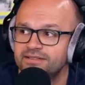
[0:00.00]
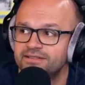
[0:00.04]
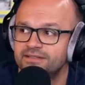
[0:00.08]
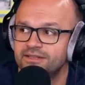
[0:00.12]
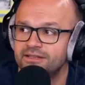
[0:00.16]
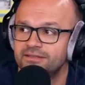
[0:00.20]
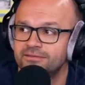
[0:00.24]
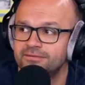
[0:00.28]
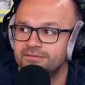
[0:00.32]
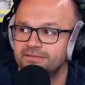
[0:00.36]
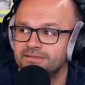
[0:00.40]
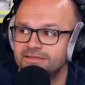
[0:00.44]

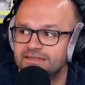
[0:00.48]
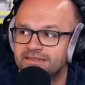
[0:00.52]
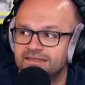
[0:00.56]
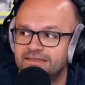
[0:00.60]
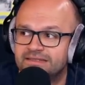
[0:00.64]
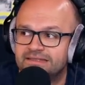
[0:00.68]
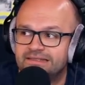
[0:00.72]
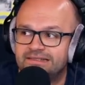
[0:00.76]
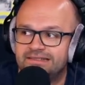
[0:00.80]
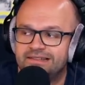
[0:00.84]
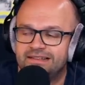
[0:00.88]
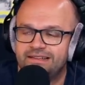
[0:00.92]
So
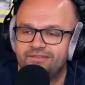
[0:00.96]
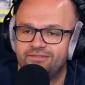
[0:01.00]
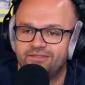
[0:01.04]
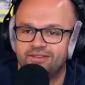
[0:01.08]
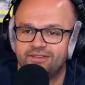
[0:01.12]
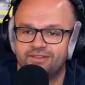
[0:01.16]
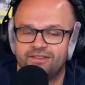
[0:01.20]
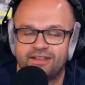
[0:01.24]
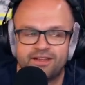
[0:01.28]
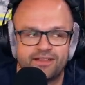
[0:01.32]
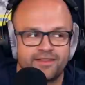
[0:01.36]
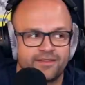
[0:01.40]
it
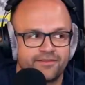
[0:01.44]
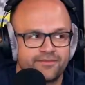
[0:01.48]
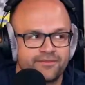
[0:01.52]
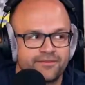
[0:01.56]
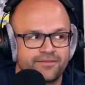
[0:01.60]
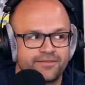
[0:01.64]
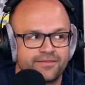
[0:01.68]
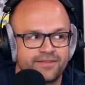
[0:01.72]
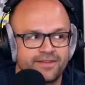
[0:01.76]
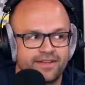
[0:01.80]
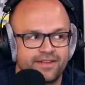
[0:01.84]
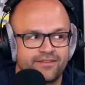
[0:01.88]
feels like
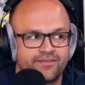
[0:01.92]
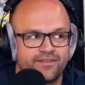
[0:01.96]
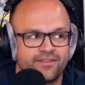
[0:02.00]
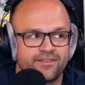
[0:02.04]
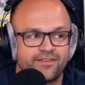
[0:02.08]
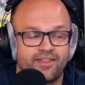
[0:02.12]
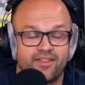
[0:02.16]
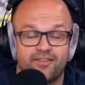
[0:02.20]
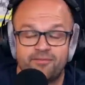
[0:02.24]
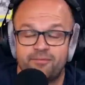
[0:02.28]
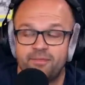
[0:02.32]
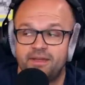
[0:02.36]

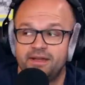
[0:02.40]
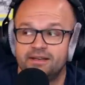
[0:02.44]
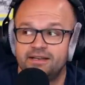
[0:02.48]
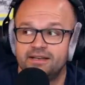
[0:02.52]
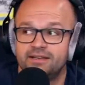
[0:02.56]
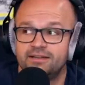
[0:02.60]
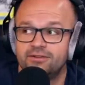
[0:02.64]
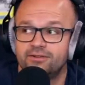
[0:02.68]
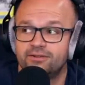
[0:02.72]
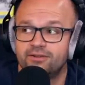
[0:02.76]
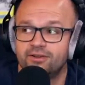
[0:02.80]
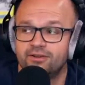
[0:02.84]
they've made
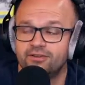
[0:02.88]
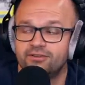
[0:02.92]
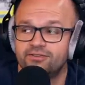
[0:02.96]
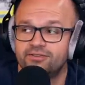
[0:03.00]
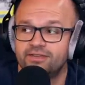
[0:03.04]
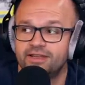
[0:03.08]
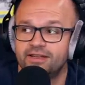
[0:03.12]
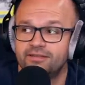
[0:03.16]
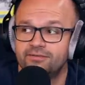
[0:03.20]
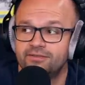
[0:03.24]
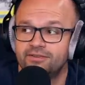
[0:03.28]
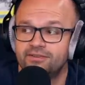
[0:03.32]

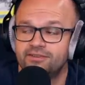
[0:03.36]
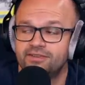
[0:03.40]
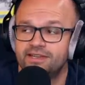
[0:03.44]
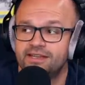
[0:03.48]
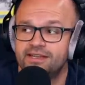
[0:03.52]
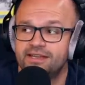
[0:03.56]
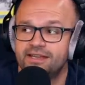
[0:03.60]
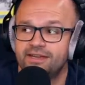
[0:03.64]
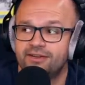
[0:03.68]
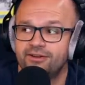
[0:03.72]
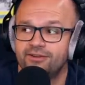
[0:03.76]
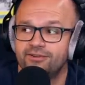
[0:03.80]
a
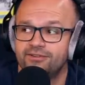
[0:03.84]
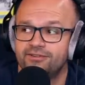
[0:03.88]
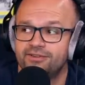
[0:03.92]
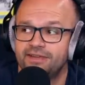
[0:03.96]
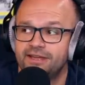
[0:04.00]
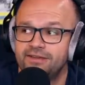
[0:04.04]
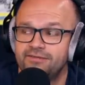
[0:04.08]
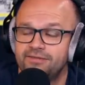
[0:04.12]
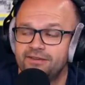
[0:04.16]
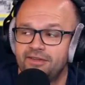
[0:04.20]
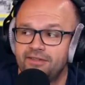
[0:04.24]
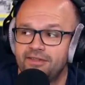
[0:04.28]
sneaky cost
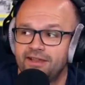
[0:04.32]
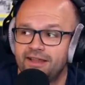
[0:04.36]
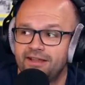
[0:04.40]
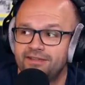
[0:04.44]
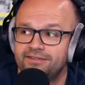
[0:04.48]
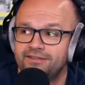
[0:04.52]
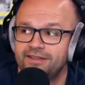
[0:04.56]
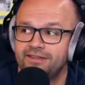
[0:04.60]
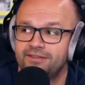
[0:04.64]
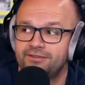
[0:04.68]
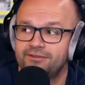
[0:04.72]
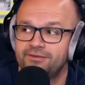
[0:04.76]
saving on the
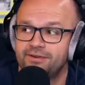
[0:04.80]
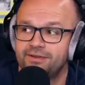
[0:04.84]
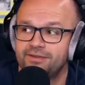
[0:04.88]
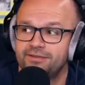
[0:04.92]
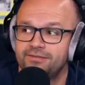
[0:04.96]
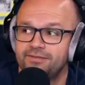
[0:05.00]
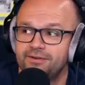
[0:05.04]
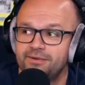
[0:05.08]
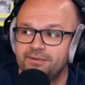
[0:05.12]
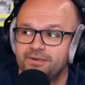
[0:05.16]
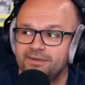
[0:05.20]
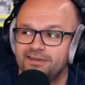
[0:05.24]
last day of the
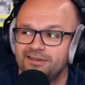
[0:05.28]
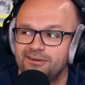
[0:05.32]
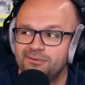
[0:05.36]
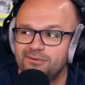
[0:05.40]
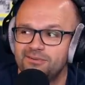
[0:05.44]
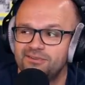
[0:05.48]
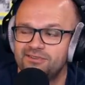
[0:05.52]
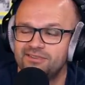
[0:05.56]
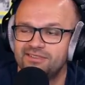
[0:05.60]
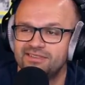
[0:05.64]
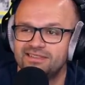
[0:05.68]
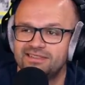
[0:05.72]
transfer window,
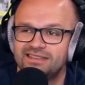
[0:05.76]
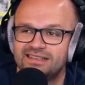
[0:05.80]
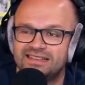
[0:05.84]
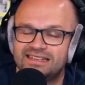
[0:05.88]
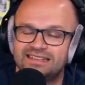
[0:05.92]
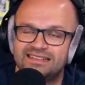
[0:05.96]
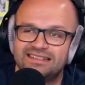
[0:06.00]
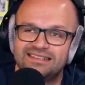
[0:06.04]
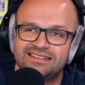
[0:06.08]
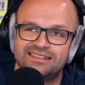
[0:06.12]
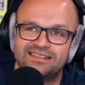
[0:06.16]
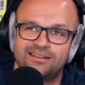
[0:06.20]
which is
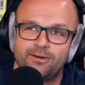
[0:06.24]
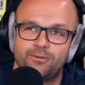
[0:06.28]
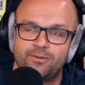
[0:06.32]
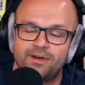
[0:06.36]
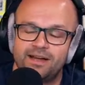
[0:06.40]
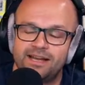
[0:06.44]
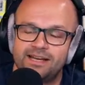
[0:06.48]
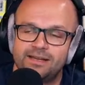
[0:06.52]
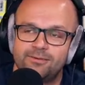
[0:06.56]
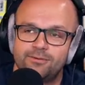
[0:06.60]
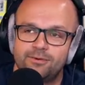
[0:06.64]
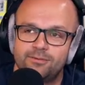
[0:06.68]
not
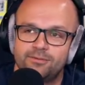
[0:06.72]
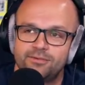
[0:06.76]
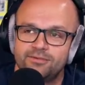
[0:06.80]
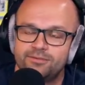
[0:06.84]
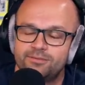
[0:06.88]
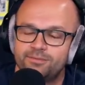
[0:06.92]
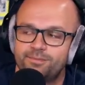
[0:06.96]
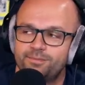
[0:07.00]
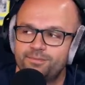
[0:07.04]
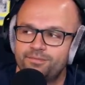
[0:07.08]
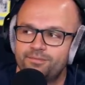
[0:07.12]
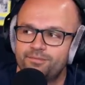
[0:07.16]
what anyone
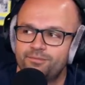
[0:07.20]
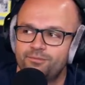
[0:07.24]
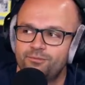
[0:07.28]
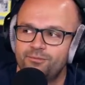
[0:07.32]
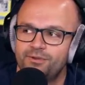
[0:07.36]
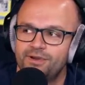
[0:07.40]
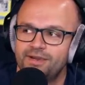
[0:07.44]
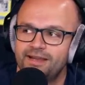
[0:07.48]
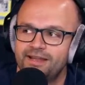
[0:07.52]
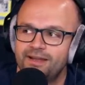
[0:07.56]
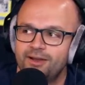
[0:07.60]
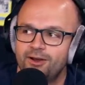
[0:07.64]
was
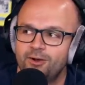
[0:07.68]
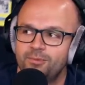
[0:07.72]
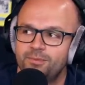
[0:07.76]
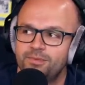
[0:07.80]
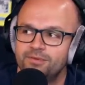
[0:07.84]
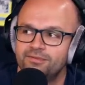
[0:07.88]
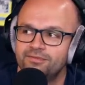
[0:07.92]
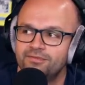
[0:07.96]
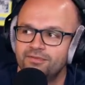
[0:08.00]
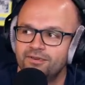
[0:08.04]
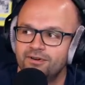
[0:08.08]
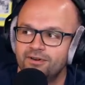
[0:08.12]
really
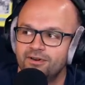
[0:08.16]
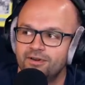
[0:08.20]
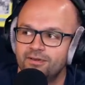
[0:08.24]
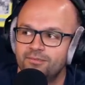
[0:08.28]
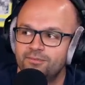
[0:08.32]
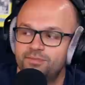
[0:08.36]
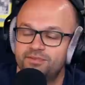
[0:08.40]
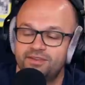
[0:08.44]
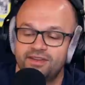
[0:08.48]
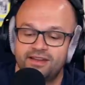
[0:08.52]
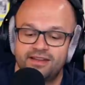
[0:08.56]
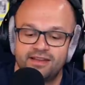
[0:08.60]
hoping for,
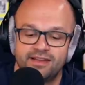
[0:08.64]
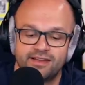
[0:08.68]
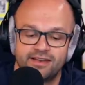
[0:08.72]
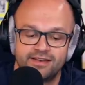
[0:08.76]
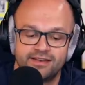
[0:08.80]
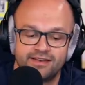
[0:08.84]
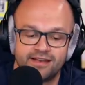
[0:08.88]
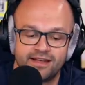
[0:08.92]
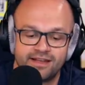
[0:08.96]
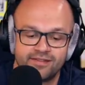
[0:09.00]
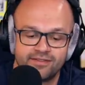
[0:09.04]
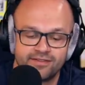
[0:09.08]
and particularly
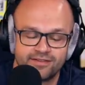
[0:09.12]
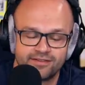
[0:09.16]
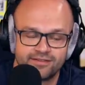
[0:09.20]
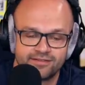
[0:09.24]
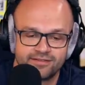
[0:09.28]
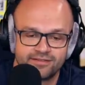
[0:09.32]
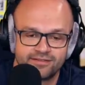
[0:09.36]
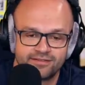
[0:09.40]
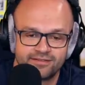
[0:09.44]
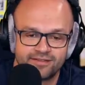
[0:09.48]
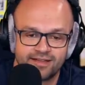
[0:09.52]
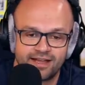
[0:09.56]
in a day that
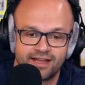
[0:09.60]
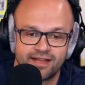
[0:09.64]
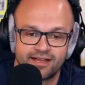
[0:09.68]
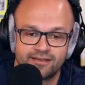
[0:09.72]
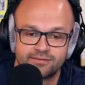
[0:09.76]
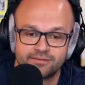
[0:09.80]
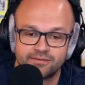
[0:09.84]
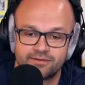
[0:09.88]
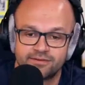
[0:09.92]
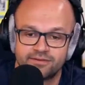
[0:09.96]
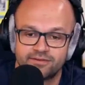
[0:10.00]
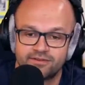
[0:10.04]

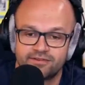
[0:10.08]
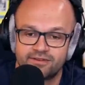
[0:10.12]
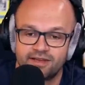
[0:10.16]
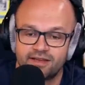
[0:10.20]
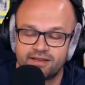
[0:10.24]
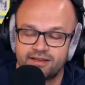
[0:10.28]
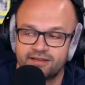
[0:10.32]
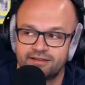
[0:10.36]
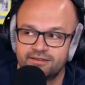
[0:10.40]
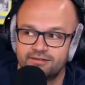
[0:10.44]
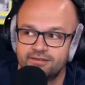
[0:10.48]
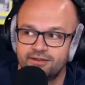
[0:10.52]
started with us
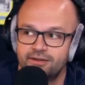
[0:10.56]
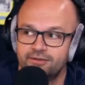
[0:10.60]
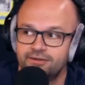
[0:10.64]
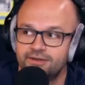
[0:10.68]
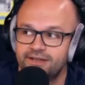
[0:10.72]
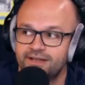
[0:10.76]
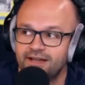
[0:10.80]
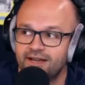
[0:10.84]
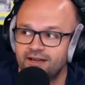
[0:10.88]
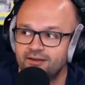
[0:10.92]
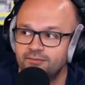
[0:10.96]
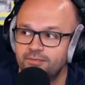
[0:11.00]
signing
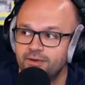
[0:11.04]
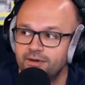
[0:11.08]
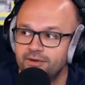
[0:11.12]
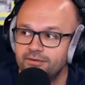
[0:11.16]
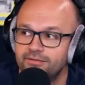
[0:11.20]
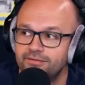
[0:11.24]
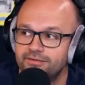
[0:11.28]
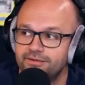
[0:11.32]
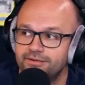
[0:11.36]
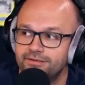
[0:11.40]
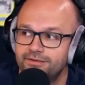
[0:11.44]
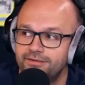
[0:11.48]
Cody
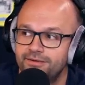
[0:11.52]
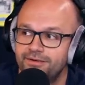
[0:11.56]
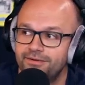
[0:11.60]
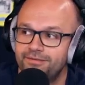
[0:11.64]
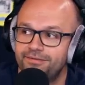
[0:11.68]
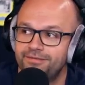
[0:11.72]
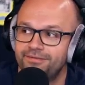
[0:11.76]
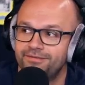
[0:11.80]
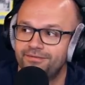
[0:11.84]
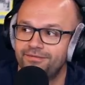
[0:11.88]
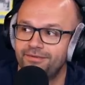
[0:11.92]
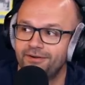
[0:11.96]
Gakpo for
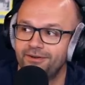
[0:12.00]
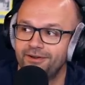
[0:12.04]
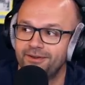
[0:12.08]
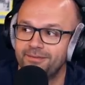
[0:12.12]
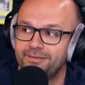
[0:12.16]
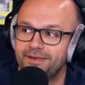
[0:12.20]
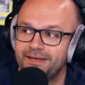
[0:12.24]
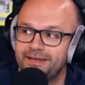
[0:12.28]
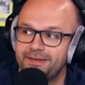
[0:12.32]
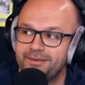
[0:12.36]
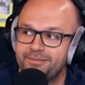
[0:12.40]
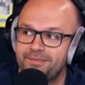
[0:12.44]
£40
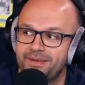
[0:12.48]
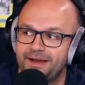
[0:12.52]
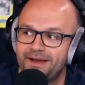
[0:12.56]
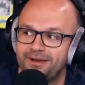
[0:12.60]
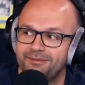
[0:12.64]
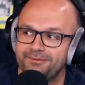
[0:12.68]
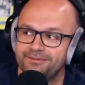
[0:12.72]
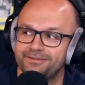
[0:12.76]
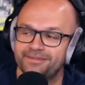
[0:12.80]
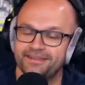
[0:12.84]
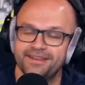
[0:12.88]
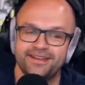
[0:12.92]
million,
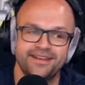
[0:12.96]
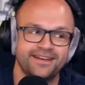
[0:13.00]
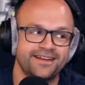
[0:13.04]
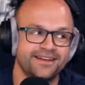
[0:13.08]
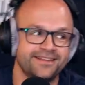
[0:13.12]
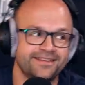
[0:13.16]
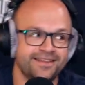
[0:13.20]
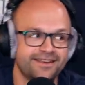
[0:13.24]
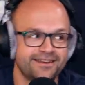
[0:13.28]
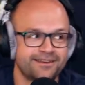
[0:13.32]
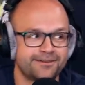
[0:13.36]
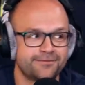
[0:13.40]

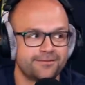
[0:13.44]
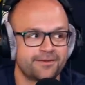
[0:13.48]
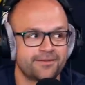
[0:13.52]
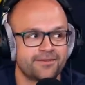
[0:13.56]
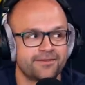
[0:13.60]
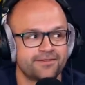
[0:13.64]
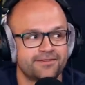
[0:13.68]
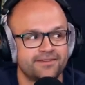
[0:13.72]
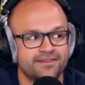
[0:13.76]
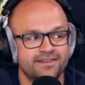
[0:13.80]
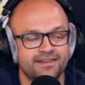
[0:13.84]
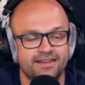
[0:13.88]
has ended with
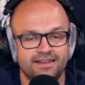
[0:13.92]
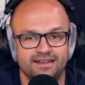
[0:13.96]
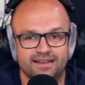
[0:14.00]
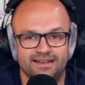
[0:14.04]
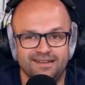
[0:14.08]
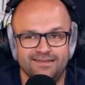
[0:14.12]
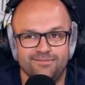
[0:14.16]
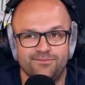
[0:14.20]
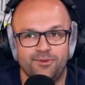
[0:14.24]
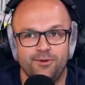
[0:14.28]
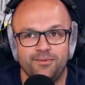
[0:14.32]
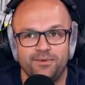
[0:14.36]
us
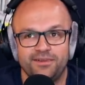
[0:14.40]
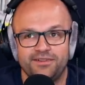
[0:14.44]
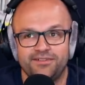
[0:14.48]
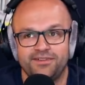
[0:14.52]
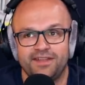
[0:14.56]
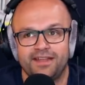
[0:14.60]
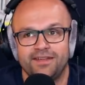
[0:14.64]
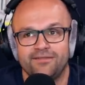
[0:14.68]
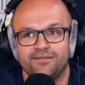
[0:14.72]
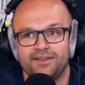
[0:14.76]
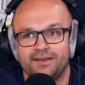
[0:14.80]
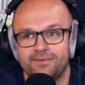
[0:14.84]
probably
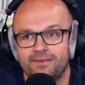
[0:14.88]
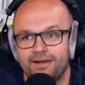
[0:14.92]
saving